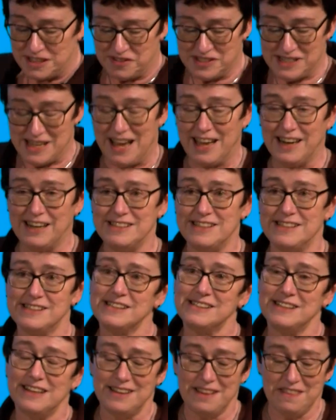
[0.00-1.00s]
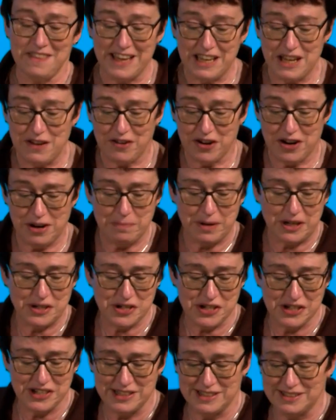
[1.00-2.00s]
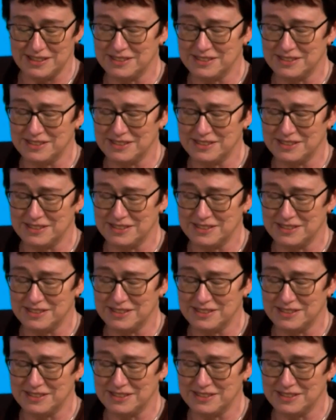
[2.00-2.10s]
of Silence. Thank you very much.